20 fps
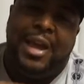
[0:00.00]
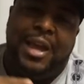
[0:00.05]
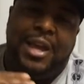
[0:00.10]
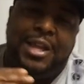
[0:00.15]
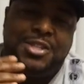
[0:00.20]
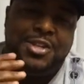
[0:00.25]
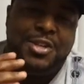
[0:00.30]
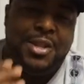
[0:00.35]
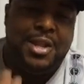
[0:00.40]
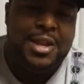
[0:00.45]

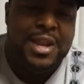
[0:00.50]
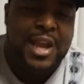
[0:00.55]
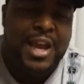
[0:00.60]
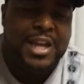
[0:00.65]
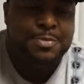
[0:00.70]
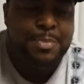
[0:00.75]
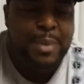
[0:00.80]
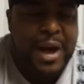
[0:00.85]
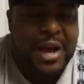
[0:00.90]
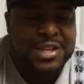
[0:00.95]
And to the
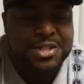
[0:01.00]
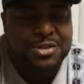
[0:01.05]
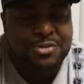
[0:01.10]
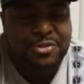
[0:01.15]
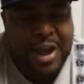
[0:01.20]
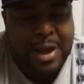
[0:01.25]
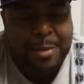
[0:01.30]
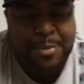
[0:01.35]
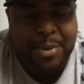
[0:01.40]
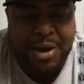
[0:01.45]
next boxing
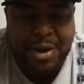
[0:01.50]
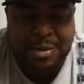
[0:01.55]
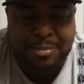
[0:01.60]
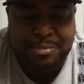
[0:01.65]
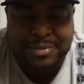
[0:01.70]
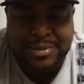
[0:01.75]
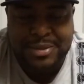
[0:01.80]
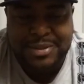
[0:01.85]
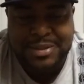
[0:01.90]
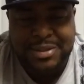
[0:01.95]
wrap
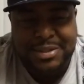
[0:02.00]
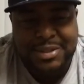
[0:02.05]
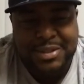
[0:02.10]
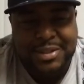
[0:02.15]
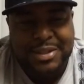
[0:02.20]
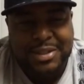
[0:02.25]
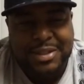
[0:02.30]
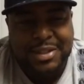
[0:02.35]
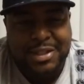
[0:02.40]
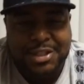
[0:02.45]
up,
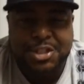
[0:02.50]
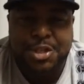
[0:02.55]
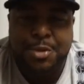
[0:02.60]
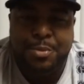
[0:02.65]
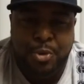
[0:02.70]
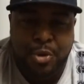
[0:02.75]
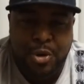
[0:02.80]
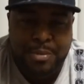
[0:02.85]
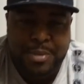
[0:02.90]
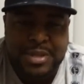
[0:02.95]
it's your
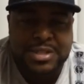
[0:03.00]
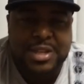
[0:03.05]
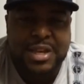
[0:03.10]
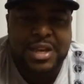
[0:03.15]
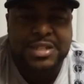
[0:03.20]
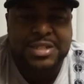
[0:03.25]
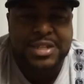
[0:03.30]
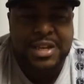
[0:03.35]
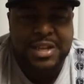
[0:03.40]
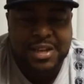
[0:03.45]
boy Mr.
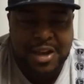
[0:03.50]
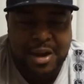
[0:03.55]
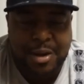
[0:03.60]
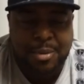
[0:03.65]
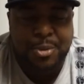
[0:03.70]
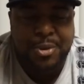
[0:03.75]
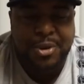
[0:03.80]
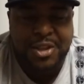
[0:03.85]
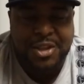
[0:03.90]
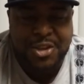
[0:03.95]
H.A.
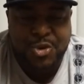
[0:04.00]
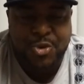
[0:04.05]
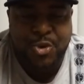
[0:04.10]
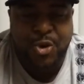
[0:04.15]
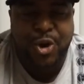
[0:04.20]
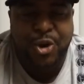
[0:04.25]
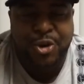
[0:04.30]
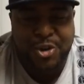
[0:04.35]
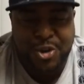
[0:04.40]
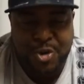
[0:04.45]
Dalton. You
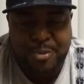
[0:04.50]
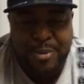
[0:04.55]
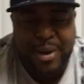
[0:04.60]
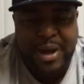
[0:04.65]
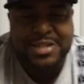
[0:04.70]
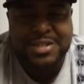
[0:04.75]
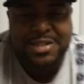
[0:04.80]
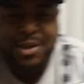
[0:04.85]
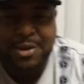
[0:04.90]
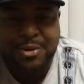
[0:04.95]
all know my
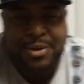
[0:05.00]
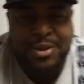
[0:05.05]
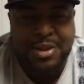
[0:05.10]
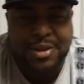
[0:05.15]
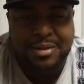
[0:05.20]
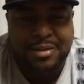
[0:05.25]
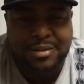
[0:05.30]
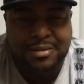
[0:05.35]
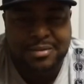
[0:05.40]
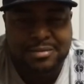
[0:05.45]
slogan.
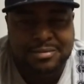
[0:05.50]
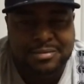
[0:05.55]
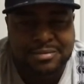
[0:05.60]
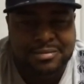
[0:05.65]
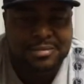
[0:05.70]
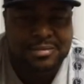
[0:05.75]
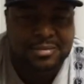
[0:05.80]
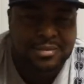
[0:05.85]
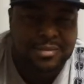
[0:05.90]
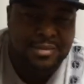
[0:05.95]

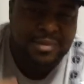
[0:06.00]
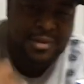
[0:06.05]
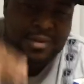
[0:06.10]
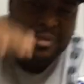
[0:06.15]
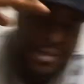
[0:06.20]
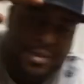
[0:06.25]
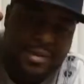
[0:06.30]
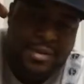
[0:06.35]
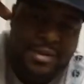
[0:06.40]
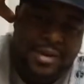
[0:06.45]

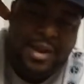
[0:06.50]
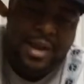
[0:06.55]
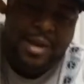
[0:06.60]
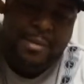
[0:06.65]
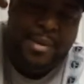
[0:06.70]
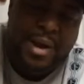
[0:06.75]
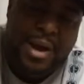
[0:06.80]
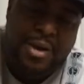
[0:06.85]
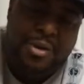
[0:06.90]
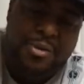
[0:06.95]

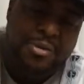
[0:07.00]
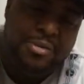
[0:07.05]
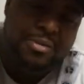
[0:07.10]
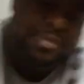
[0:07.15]
I'm out.